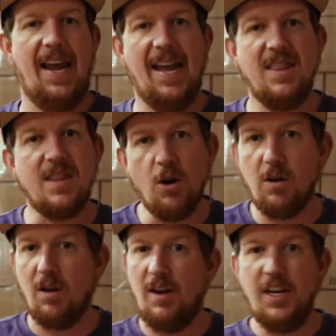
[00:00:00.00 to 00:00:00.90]
and
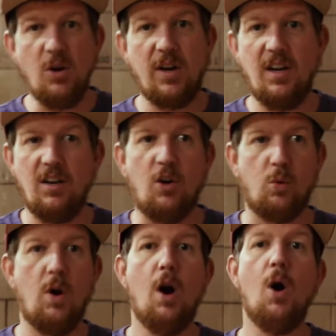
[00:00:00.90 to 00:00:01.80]
you can
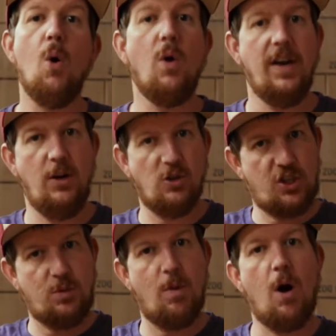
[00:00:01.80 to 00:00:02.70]
grow your
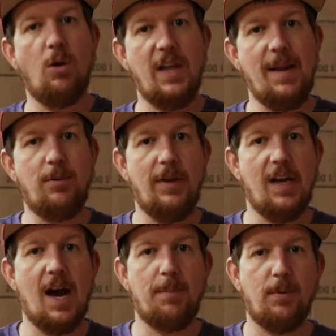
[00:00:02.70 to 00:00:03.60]
small
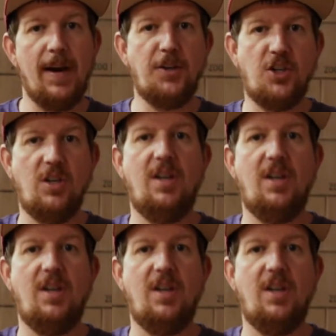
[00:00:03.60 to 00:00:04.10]
labeling operation